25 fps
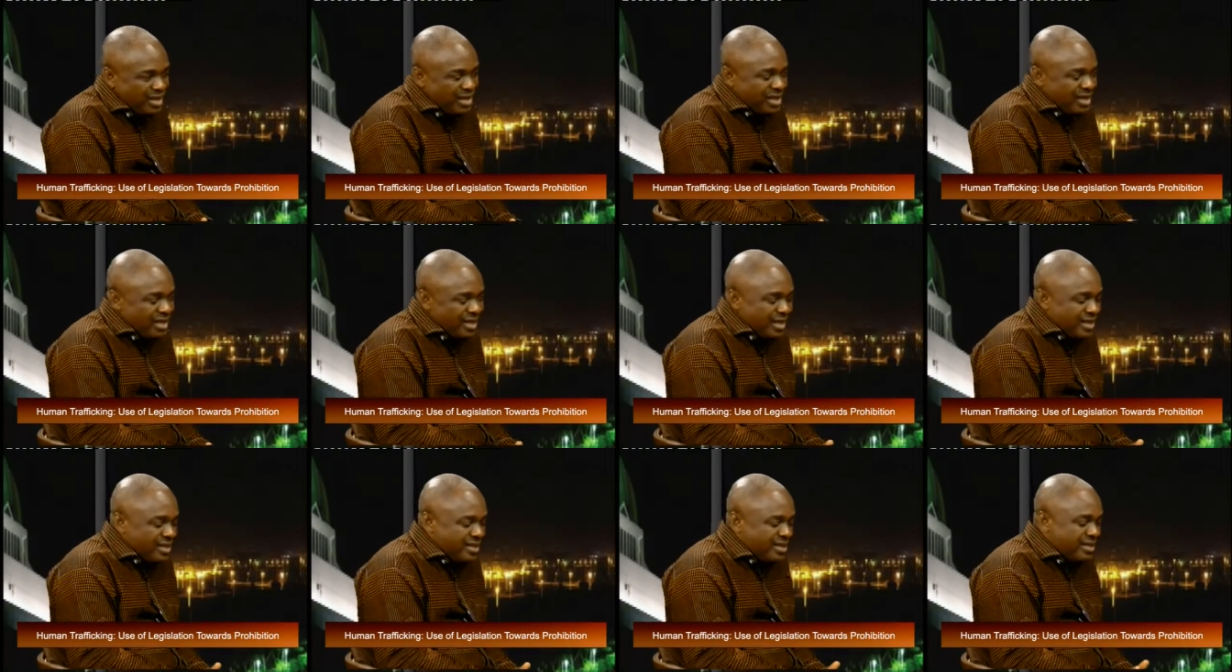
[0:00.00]

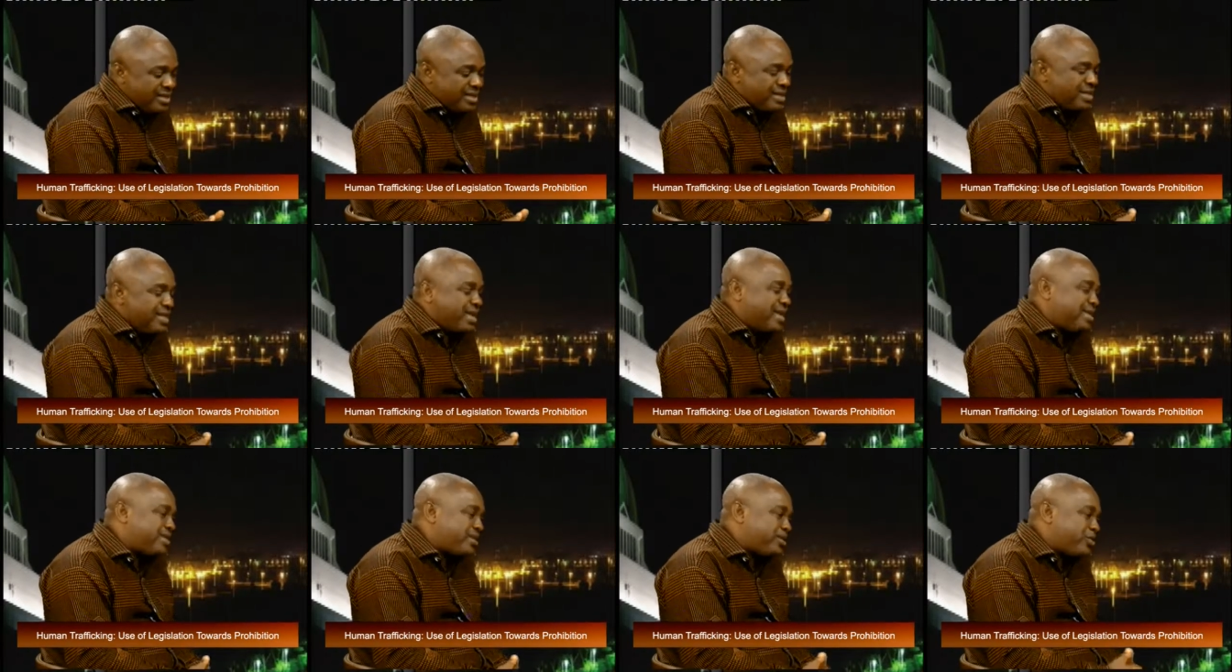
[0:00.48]
it is
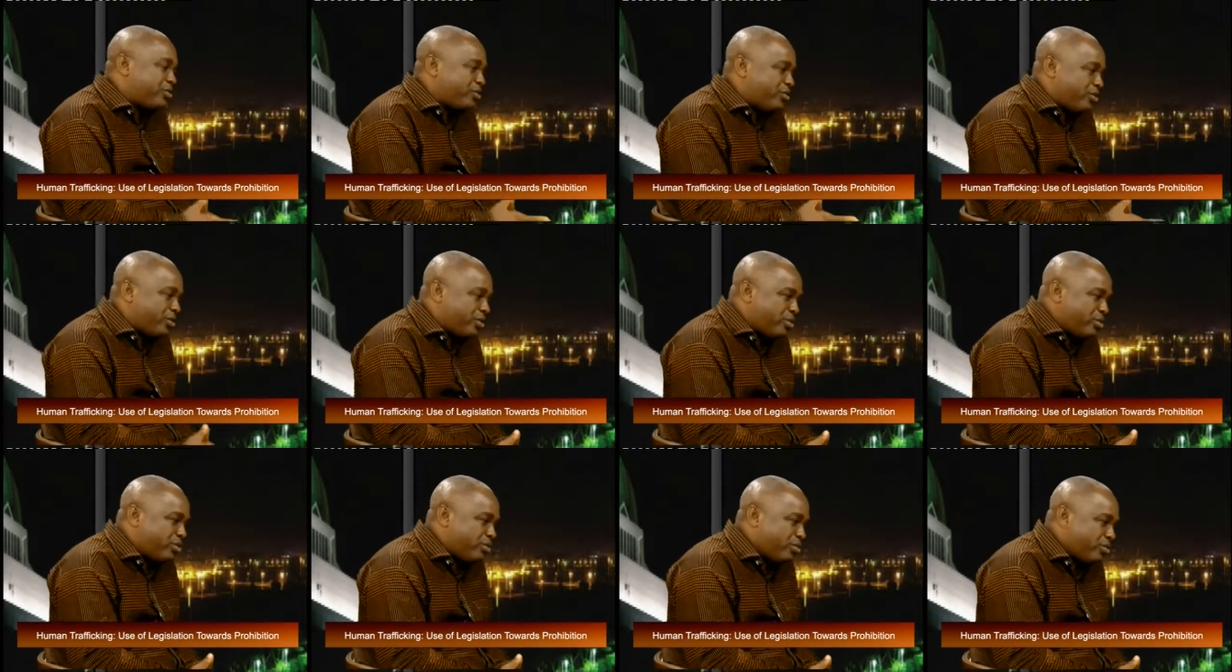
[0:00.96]

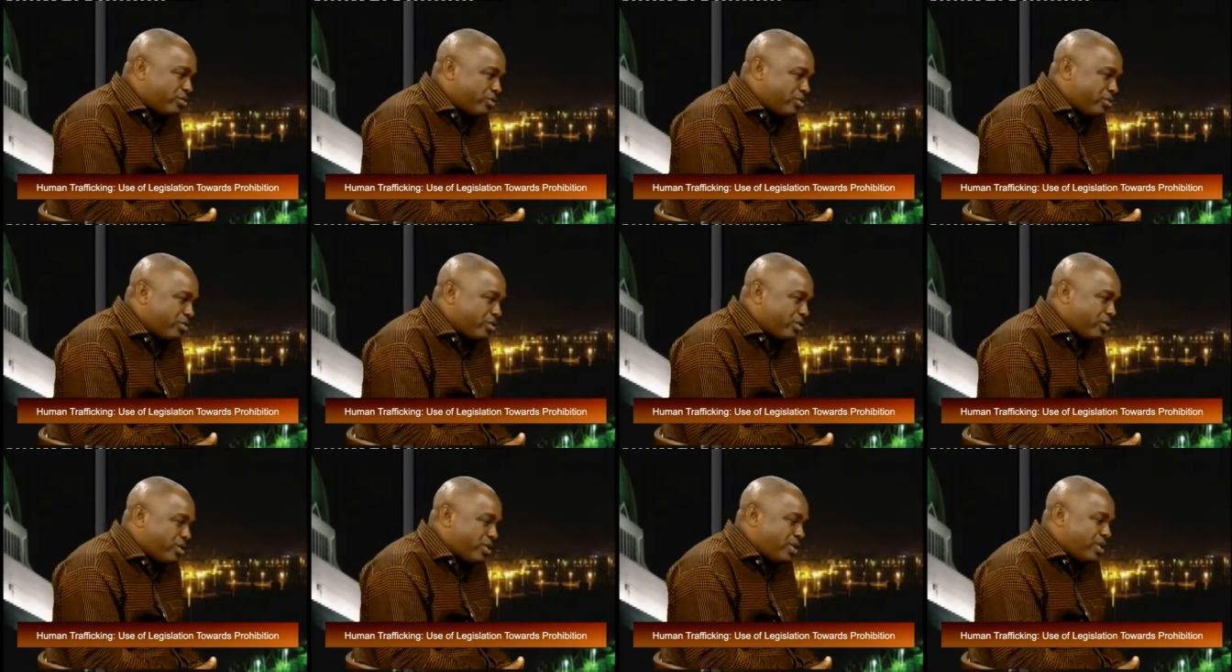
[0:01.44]
necessary to
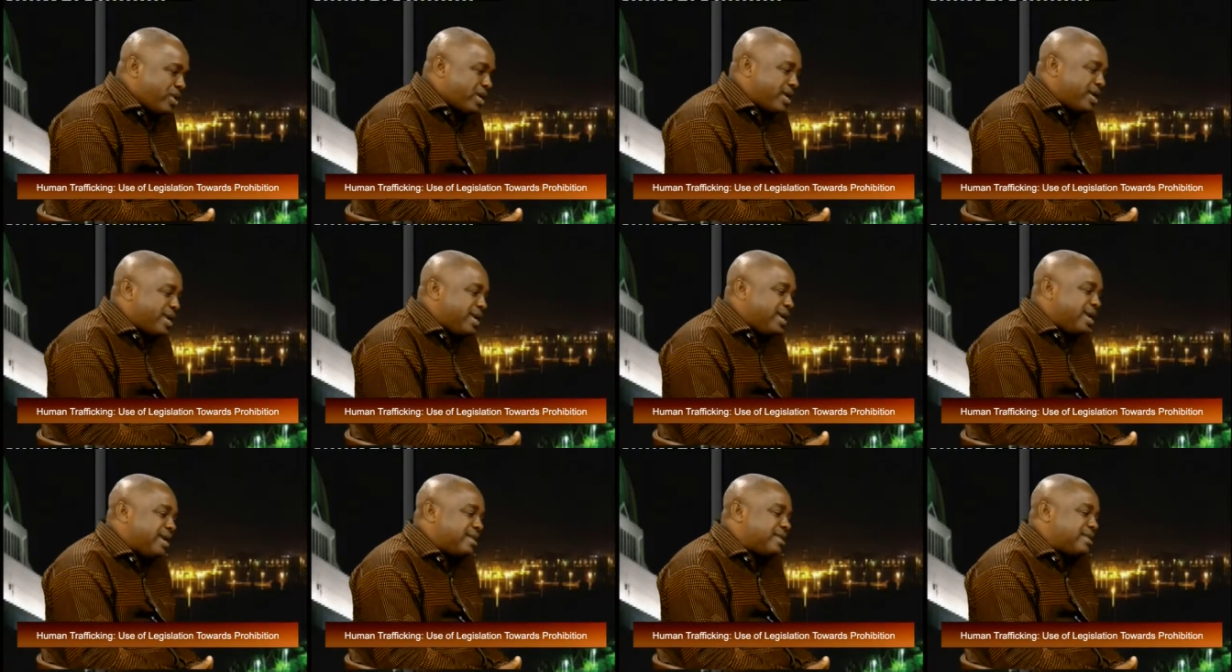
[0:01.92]

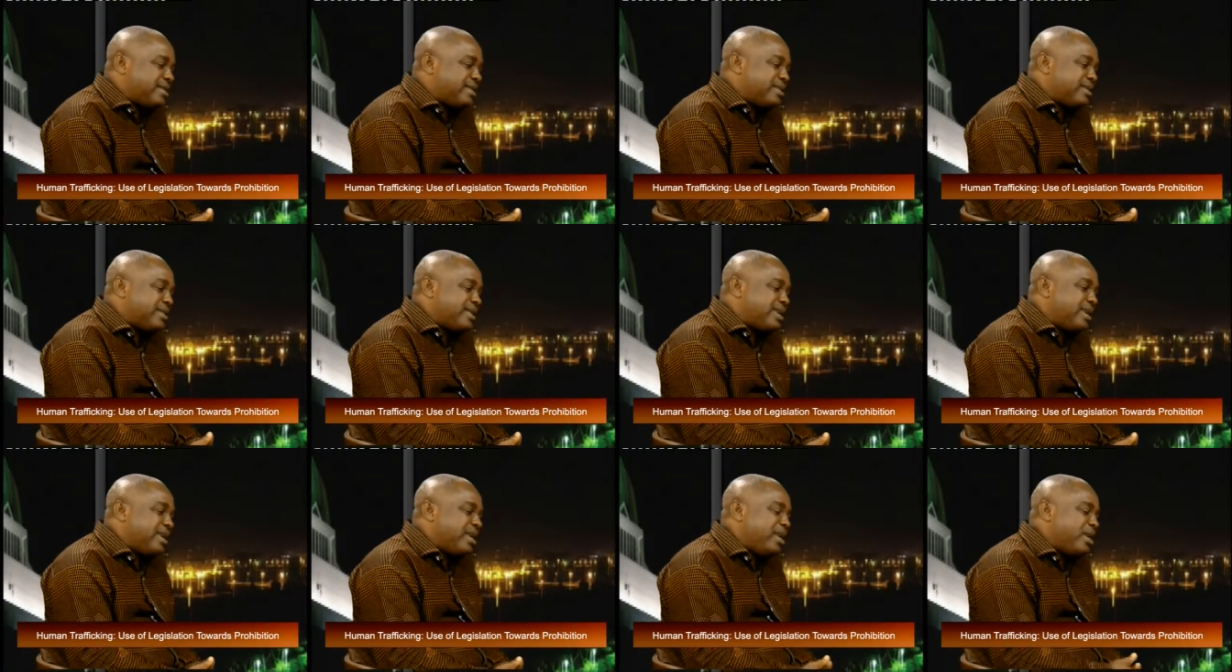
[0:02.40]
get
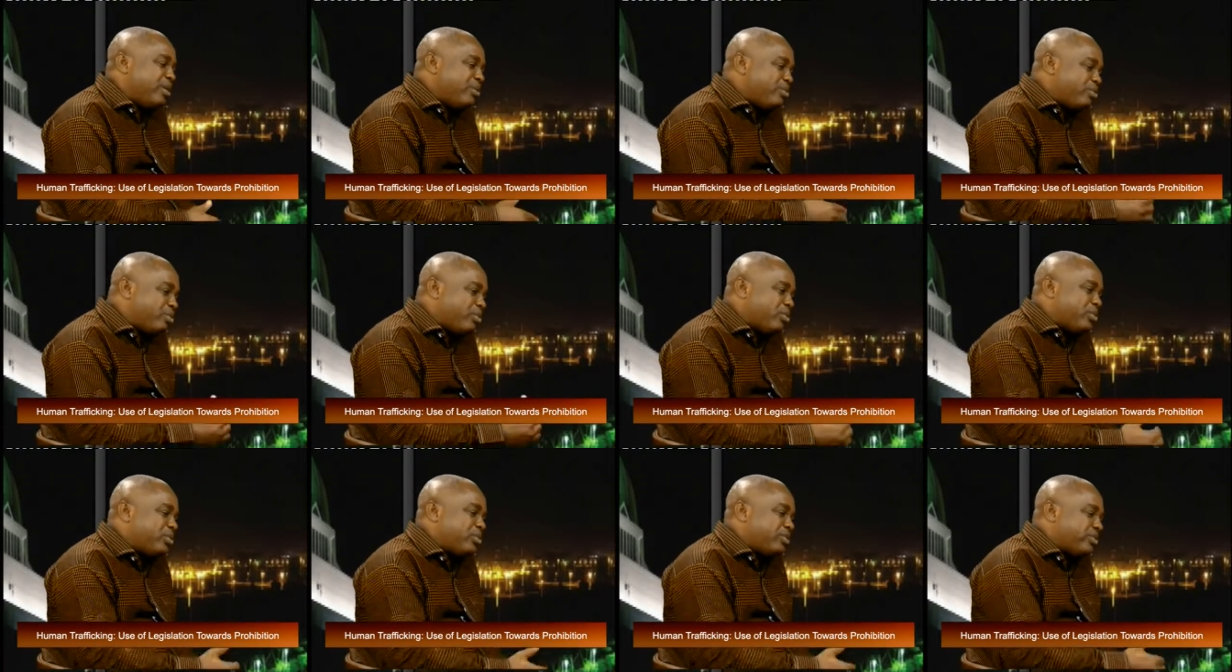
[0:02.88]
the
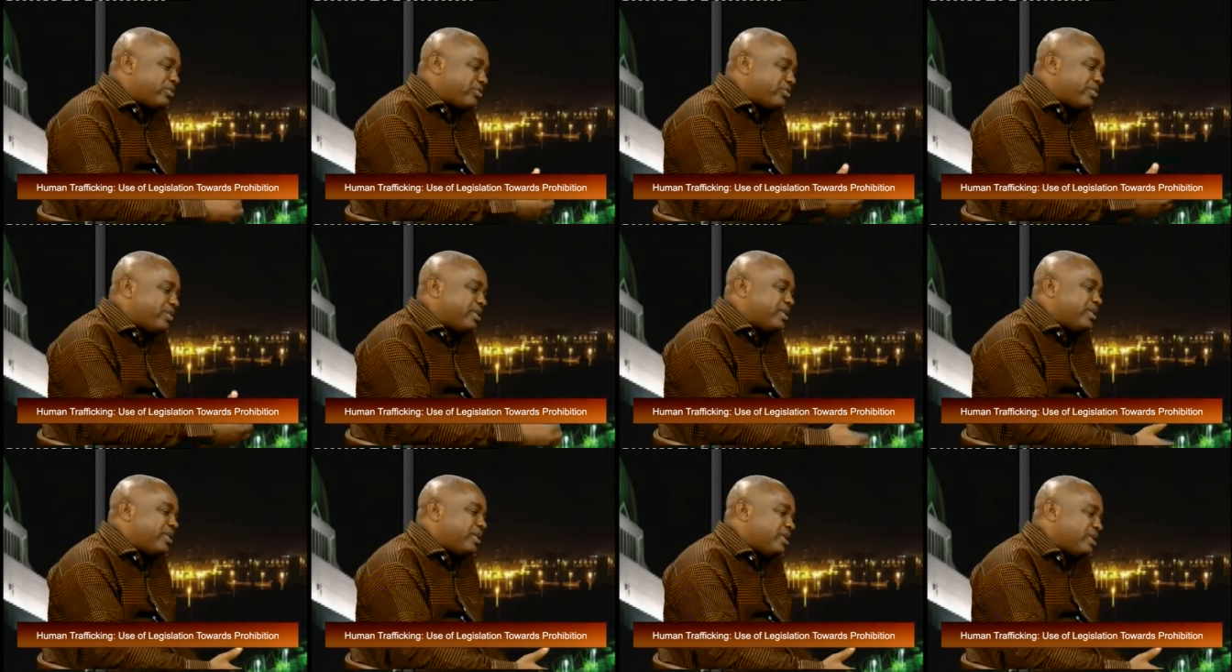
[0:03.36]
input of
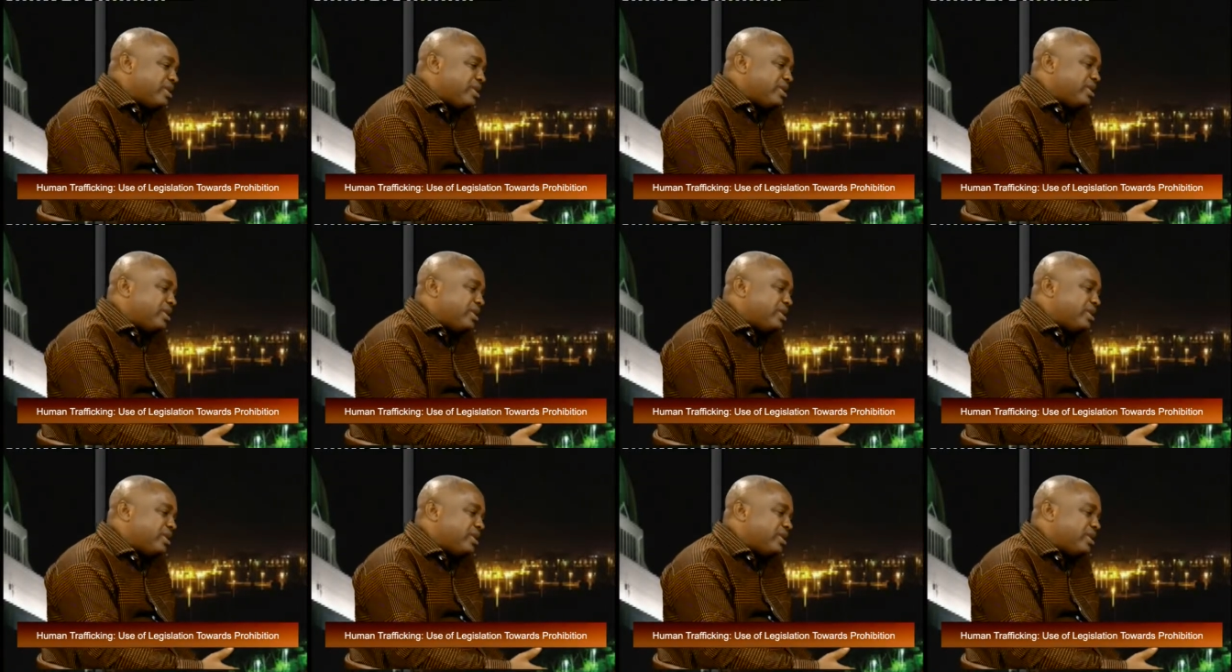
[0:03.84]
the